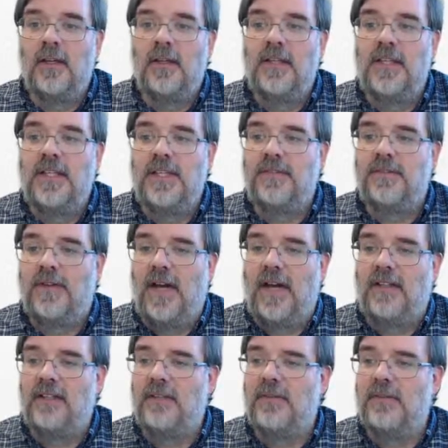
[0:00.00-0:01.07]
These
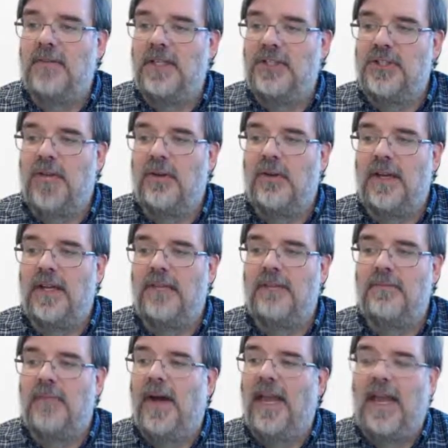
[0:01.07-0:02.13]
files can be generated
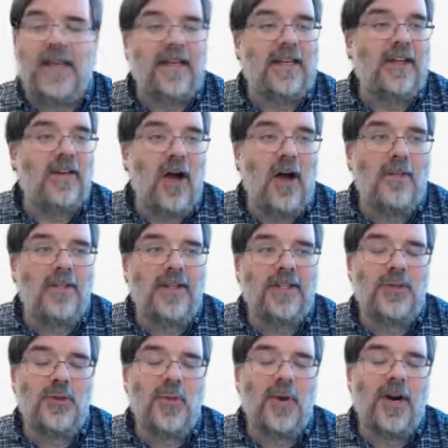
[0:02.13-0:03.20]
by adding comments
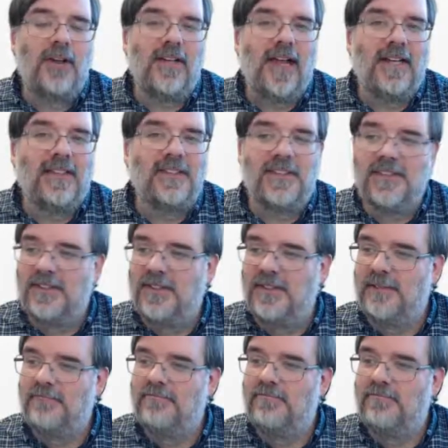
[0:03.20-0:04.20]
to our classes.